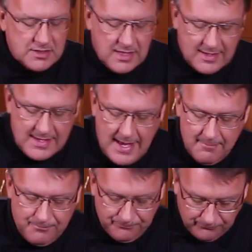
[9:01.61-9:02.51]
just like
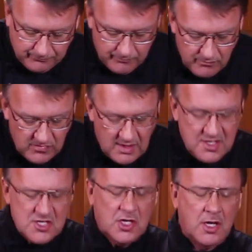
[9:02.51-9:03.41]
that.
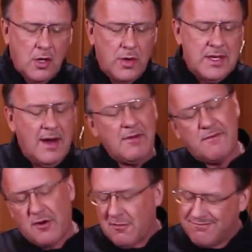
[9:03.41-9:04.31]
These are going to go in the oven
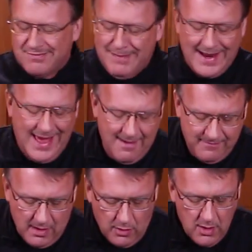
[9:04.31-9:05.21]
for about a
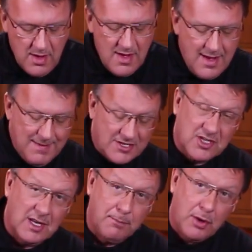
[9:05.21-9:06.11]
half hour. I'm
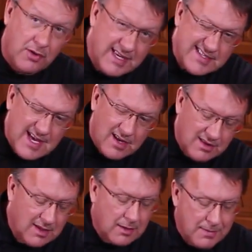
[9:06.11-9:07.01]
actually going to pull these out a
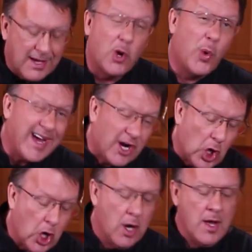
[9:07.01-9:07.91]
little bit
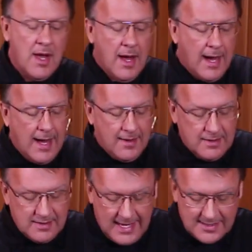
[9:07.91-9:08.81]
quicker
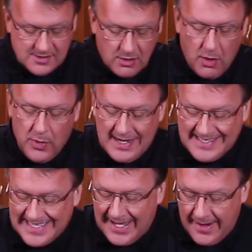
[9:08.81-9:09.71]
in case they're already
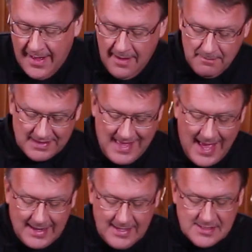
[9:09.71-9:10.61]
done. But
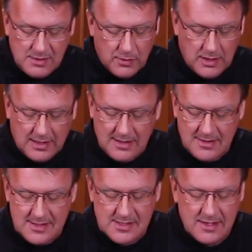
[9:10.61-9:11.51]
that easy, we're going to
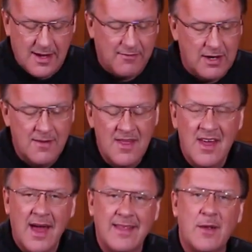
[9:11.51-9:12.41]
get these in the oven
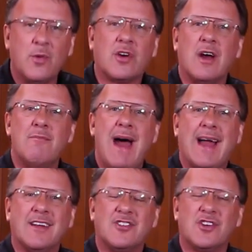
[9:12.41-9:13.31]
and then we'll come
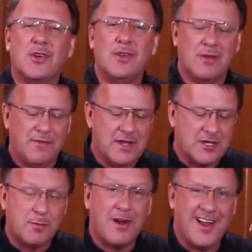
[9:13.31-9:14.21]
back and show you the
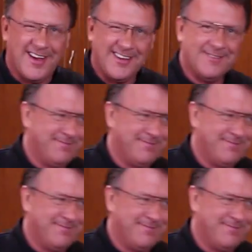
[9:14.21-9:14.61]
finished product.